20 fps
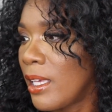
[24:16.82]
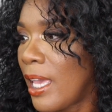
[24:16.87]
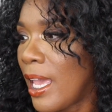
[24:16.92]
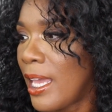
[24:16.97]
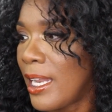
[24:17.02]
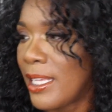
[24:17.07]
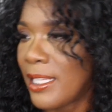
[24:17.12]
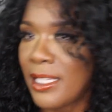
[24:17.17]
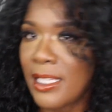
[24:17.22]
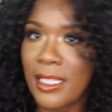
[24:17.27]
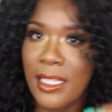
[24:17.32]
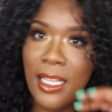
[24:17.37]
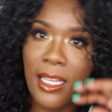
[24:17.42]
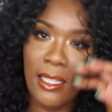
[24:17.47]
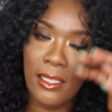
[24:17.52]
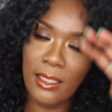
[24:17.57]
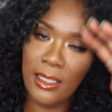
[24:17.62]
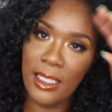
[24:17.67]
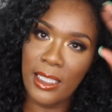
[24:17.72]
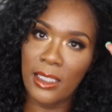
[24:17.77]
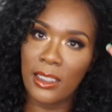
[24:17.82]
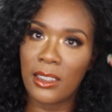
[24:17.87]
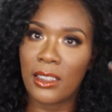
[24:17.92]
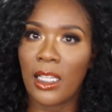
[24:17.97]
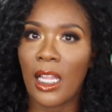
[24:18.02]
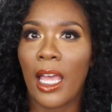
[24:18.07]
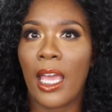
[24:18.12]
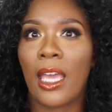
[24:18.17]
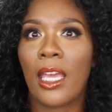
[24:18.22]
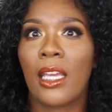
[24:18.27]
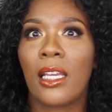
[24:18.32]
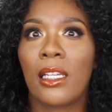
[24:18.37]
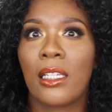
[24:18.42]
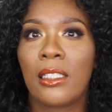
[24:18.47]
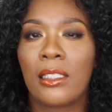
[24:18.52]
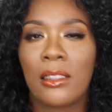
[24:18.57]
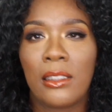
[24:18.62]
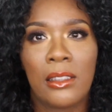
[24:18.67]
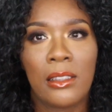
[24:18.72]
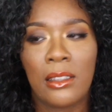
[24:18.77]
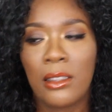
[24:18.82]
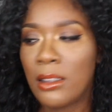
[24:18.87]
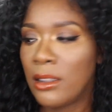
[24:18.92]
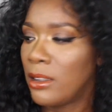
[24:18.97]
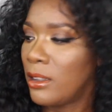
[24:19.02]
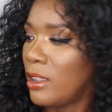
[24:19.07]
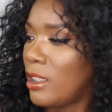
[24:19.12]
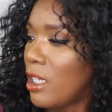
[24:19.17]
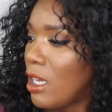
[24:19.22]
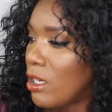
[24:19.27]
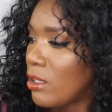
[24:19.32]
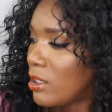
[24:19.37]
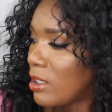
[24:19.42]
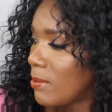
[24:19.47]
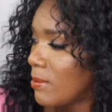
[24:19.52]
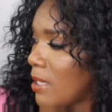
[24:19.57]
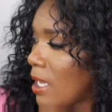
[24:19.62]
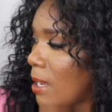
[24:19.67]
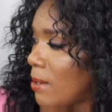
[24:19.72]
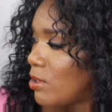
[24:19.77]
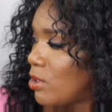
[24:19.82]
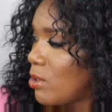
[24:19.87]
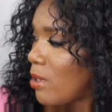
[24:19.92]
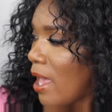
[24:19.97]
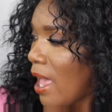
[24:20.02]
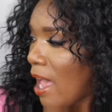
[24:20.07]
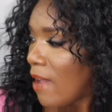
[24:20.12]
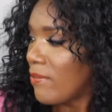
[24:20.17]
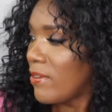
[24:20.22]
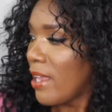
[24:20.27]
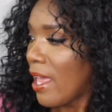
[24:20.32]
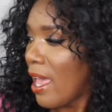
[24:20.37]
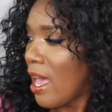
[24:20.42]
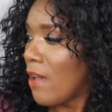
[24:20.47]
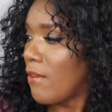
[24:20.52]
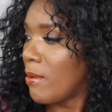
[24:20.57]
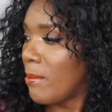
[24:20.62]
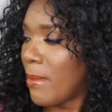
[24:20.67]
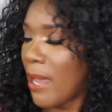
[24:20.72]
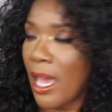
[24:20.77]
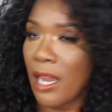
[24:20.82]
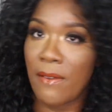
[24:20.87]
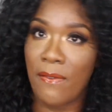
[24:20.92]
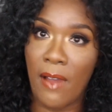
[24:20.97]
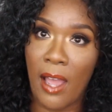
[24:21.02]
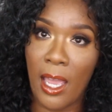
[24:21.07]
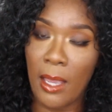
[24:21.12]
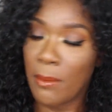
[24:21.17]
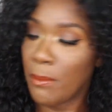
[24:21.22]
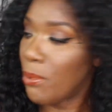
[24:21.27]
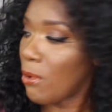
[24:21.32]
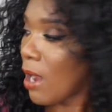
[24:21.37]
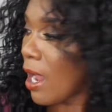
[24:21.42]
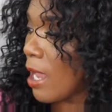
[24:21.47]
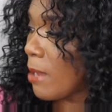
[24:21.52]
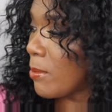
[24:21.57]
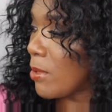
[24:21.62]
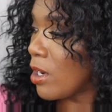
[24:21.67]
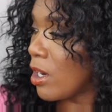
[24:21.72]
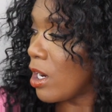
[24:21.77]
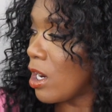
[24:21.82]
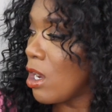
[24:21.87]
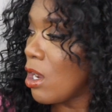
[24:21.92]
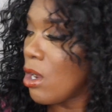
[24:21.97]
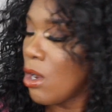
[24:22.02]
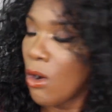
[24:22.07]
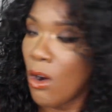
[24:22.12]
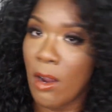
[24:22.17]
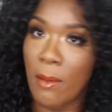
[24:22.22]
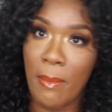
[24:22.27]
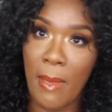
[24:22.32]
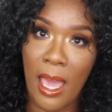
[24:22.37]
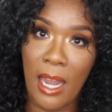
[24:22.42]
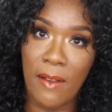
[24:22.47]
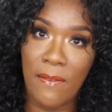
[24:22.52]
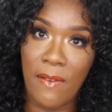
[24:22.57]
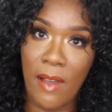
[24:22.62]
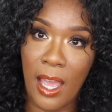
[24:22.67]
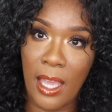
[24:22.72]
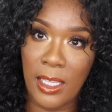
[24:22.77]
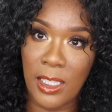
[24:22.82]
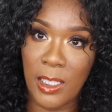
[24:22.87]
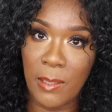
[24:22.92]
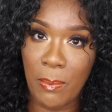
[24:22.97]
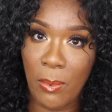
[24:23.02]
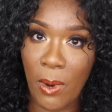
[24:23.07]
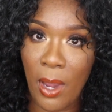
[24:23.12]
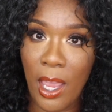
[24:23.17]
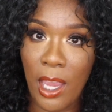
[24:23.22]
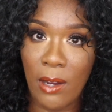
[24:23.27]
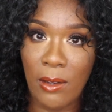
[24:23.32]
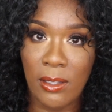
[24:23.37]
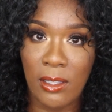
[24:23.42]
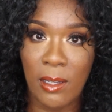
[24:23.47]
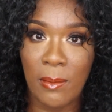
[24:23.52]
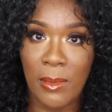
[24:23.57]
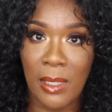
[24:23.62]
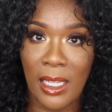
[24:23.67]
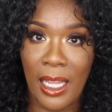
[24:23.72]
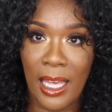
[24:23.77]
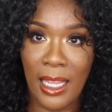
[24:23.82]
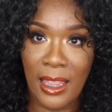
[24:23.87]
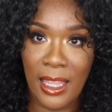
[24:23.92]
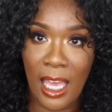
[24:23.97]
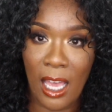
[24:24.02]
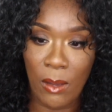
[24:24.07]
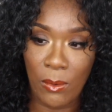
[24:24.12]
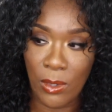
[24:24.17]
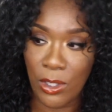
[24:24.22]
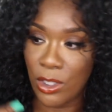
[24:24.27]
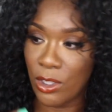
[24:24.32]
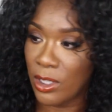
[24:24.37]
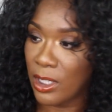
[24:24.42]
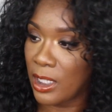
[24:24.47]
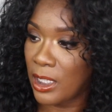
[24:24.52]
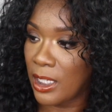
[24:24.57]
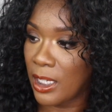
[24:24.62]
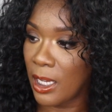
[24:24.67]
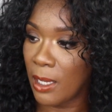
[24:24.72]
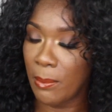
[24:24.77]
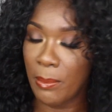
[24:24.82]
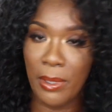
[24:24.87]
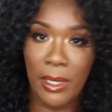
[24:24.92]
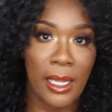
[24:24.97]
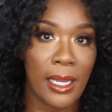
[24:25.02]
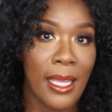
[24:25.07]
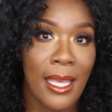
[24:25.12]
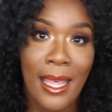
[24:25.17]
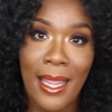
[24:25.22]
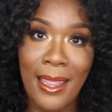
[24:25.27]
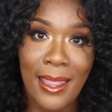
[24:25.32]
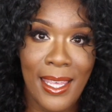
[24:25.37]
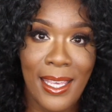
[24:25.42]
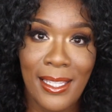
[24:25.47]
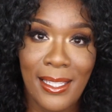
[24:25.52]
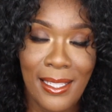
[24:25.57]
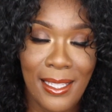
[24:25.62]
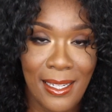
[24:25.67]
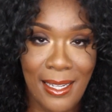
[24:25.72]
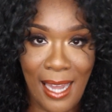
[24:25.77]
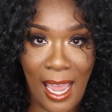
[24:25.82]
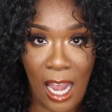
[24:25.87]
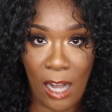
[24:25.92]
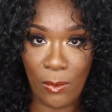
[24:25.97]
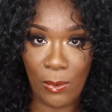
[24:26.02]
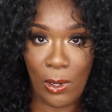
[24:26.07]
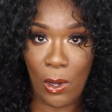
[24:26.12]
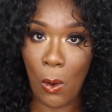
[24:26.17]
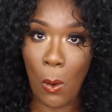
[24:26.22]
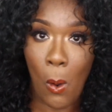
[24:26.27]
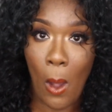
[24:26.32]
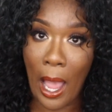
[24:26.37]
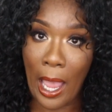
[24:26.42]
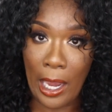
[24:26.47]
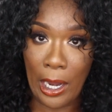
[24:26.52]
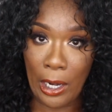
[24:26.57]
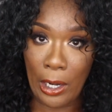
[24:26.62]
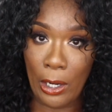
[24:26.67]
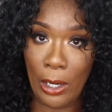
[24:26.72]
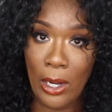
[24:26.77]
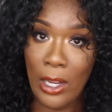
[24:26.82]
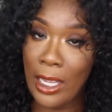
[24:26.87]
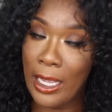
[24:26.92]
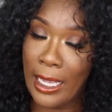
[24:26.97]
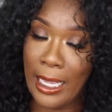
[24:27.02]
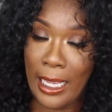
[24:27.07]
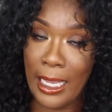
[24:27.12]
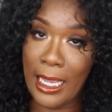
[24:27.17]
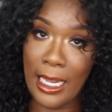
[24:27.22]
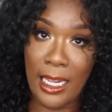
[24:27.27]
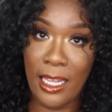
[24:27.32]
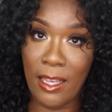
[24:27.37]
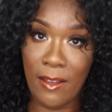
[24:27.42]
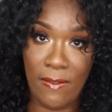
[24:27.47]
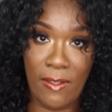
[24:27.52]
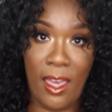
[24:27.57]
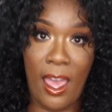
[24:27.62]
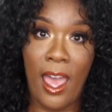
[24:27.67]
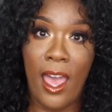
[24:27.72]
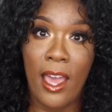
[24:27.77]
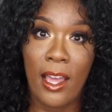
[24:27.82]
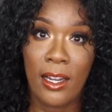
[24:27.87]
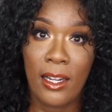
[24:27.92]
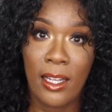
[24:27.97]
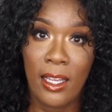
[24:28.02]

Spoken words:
and it still didn't, like, you know, sometimes you have to have a mattifying primer or a mattifying spray or something like that once you get done, but this did not require any of that.